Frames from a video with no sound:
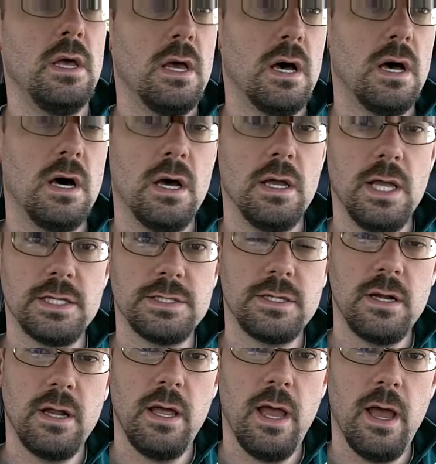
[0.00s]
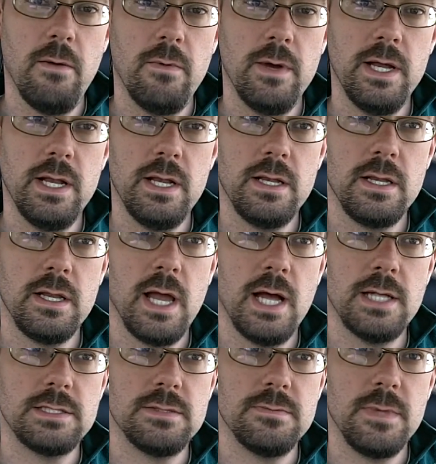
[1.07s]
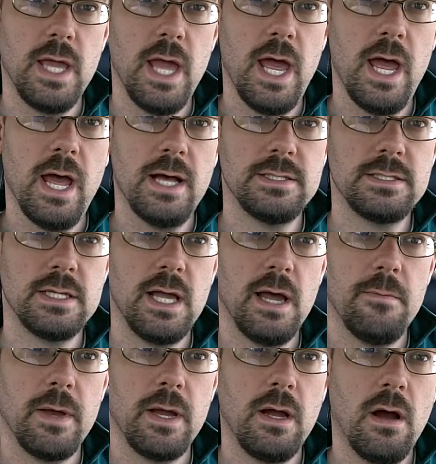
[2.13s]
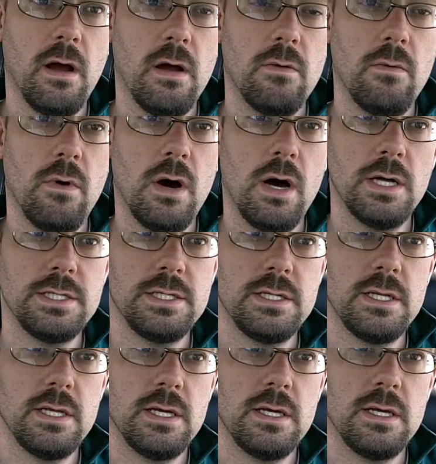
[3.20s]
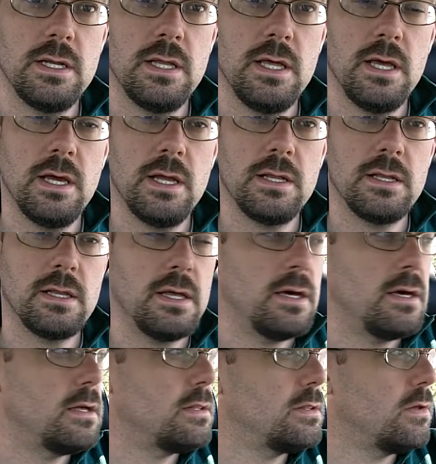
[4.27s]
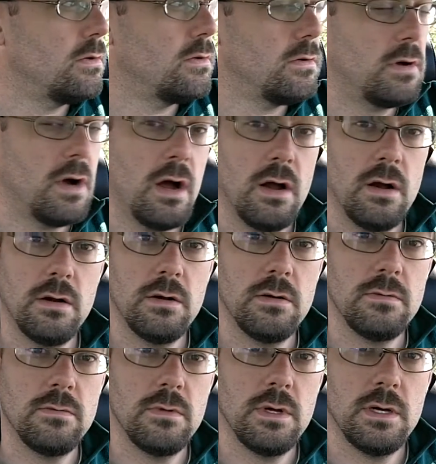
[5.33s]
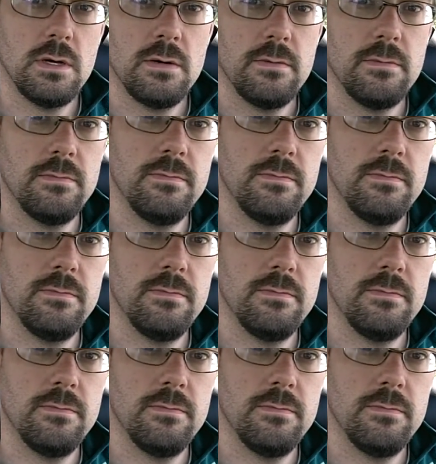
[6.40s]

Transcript: uh, yesterday I went and got some gas and got my car washed at, at local car uh,